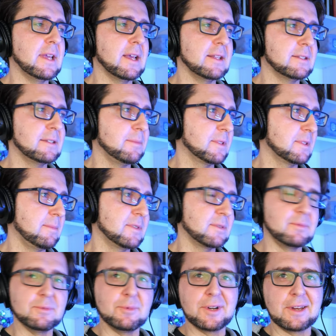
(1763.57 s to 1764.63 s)
Yeah, it seems, seems
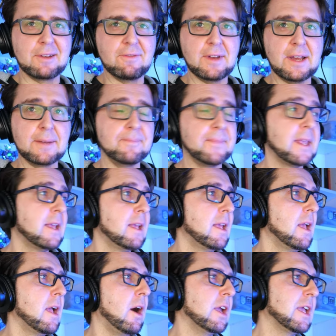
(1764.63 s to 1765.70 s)
to be working fine.
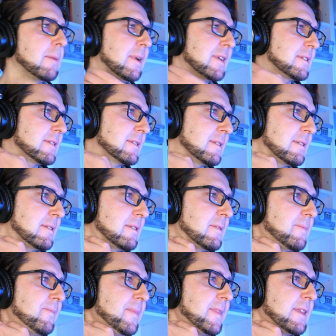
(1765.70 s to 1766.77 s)
Okay, but
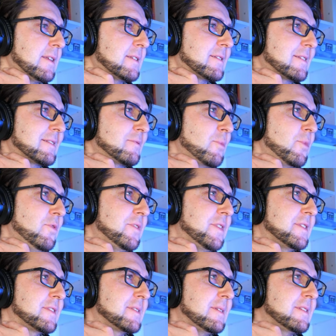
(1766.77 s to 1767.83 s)
let's just remove
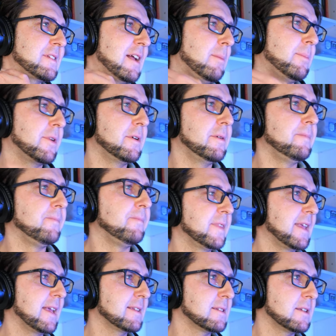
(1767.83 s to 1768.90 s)
this, this helper
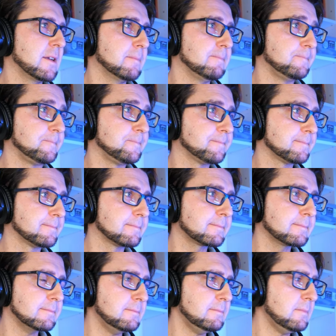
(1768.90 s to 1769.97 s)
text here.
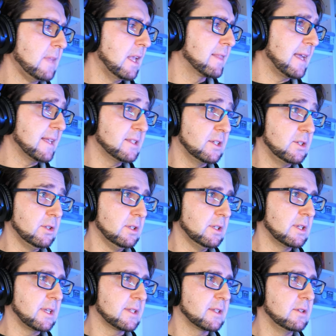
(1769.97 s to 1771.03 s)
That's good,
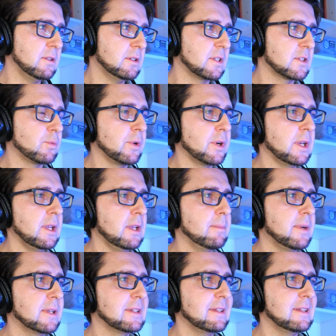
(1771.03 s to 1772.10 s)
that's good, that's working,
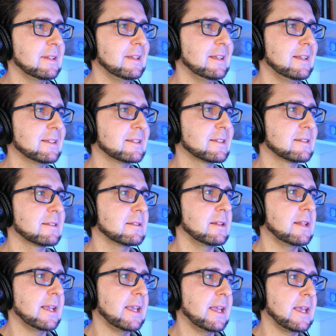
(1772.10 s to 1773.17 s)
but it's
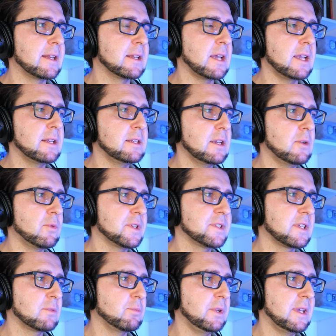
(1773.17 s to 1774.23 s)
like, again, the idea was
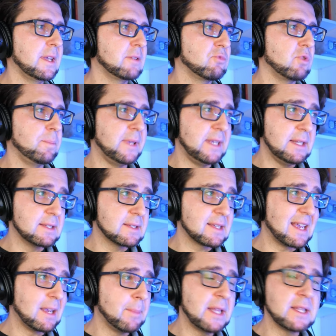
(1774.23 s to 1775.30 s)
that we can repeat
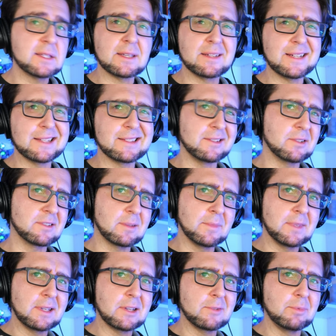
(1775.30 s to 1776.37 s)
segments and that's not
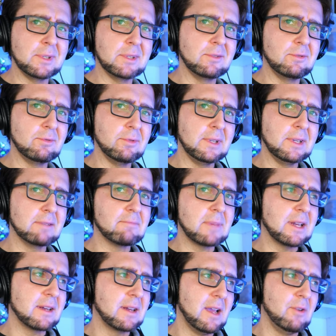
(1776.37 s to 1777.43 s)
something that we're doing
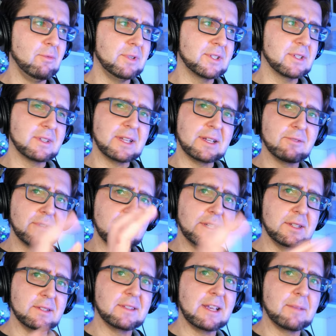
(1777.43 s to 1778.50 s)
right now. We're just like
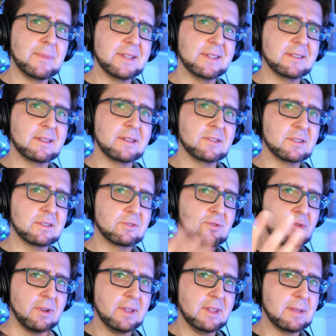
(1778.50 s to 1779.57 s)
creating segments and just
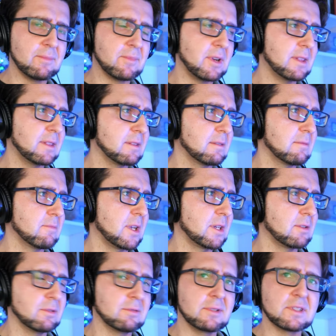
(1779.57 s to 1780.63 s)
drawing them right, right
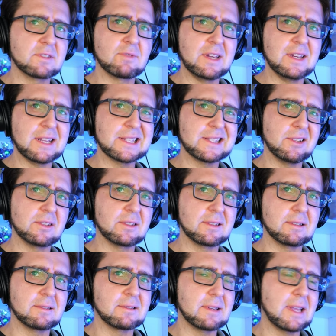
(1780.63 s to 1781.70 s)
onto the screen. That's not
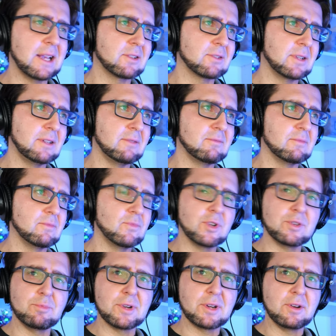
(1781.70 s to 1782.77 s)
actually
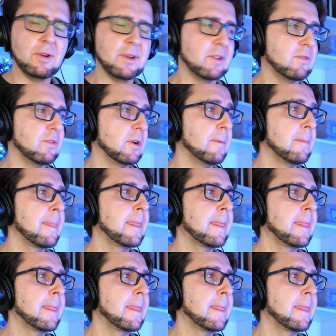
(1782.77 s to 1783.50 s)
what we're going for.